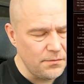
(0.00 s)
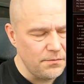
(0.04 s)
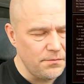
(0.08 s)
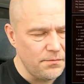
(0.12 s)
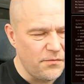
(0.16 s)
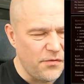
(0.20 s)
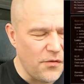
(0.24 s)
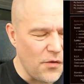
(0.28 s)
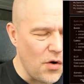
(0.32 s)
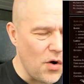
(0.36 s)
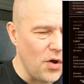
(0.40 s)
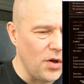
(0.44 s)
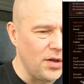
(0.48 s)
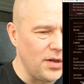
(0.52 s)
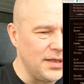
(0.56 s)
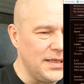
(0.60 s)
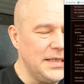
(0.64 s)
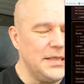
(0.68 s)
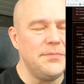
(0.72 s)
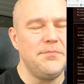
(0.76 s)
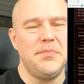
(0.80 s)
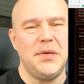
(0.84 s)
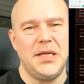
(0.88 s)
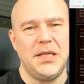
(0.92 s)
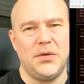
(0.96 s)
fall
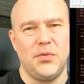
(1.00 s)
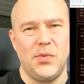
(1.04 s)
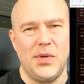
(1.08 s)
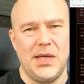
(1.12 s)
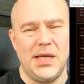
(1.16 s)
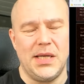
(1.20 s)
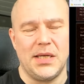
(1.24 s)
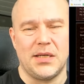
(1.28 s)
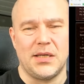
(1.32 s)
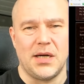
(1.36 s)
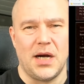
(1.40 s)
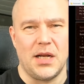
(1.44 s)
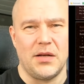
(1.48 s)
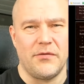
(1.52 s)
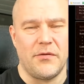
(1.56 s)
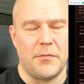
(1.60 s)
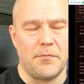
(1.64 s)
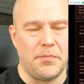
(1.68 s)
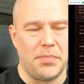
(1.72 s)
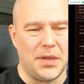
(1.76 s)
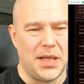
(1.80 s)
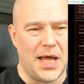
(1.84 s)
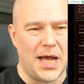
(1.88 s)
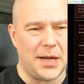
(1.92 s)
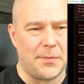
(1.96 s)
in between kind of a
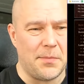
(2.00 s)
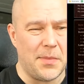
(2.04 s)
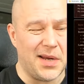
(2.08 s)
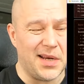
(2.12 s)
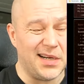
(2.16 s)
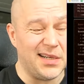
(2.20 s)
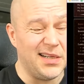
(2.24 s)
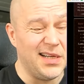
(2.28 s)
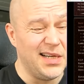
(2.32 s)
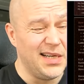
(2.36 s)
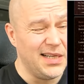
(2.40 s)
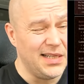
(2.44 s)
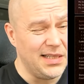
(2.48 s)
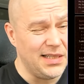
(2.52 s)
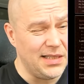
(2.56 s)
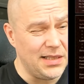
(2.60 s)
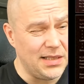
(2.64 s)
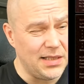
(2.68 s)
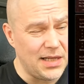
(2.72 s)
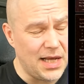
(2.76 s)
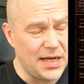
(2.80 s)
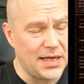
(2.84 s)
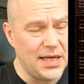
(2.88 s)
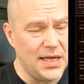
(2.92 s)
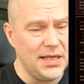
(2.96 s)
black metal,
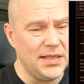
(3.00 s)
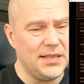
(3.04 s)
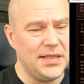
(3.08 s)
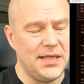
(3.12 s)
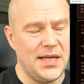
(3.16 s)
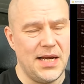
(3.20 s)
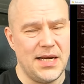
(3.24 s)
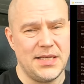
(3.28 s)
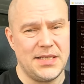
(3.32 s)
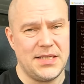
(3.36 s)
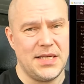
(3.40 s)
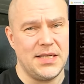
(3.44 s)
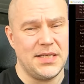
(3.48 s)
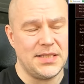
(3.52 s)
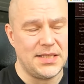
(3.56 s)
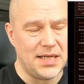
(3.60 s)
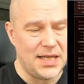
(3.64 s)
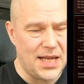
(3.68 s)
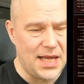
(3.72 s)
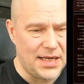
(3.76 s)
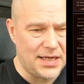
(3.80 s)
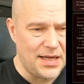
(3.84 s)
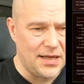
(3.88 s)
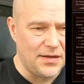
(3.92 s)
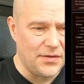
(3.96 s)
lacking the essence,
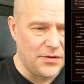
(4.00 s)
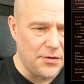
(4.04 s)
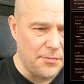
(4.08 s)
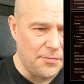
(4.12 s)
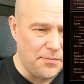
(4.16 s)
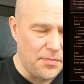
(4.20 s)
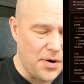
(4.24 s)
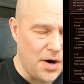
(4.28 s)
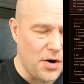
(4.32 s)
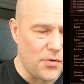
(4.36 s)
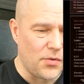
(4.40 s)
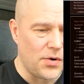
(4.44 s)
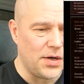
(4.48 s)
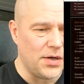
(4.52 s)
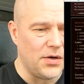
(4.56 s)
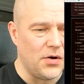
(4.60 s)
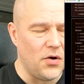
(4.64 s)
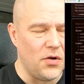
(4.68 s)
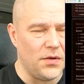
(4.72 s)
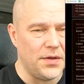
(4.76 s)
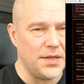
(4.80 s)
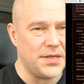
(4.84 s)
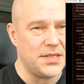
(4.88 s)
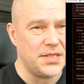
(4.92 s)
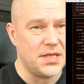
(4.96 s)
lacking the power and
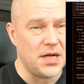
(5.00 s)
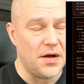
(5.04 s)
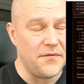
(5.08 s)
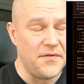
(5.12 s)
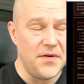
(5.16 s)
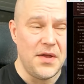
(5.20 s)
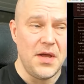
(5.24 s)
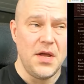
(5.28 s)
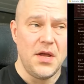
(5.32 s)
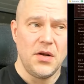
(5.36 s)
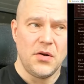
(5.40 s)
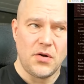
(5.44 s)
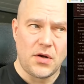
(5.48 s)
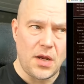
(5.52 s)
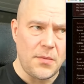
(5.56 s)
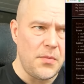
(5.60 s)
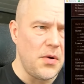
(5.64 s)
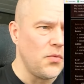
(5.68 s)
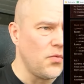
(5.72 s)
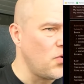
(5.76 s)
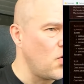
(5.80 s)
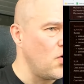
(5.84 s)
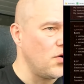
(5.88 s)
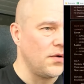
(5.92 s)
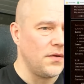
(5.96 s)
all that stuff. Don't get me
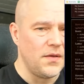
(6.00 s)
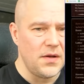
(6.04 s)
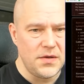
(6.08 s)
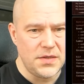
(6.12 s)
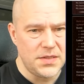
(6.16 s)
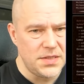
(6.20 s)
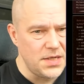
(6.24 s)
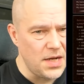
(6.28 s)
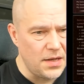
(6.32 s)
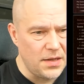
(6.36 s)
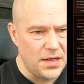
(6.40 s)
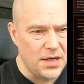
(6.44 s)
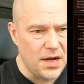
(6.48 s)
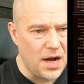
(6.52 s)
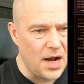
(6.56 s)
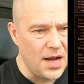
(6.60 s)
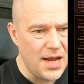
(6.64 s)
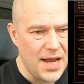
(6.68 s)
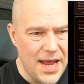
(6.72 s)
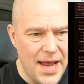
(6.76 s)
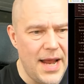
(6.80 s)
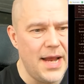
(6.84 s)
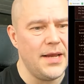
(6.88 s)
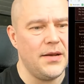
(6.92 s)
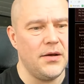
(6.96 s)
wrong, there's nothing I
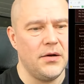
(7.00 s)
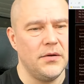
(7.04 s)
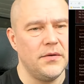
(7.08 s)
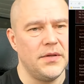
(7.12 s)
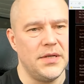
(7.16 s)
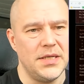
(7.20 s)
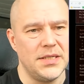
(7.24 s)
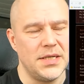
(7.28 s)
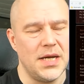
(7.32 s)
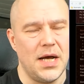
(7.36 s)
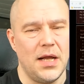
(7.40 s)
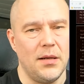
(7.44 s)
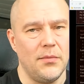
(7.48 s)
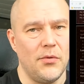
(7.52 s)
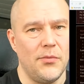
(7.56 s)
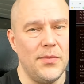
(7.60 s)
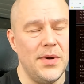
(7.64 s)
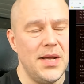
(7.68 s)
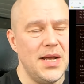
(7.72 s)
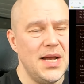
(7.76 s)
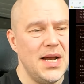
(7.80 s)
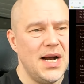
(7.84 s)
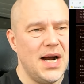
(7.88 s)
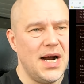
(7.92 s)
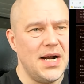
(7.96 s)
hate on this album.
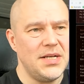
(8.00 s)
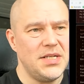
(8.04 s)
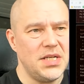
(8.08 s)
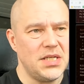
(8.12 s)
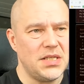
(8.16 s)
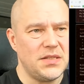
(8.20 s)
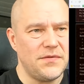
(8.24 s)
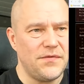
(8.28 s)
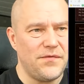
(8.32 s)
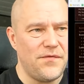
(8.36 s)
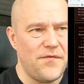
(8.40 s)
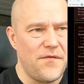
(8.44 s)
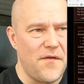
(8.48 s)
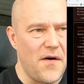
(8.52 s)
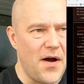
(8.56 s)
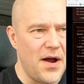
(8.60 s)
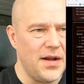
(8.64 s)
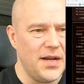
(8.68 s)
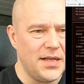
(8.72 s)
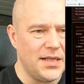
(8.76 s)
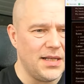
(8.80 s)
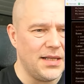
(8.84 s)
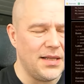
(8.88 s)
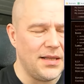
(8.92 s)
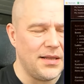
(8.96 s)
I just find
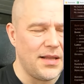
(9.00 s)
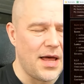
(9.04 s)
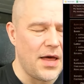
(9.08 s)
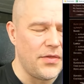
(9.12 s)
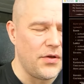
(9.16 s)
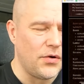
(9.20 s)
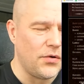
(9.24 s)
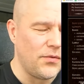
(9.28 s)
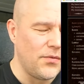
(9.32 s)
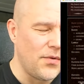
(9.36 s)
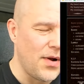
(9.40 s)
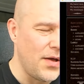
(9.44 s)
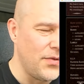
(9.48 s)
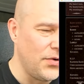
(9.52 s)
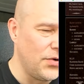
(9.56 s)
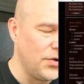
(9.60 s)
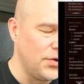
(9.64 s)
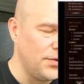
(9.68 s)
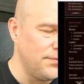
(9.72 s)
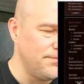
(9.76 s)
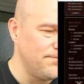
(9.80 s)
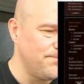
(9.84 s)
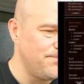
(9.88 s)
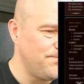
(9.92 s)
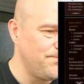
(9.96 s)
it rather, rather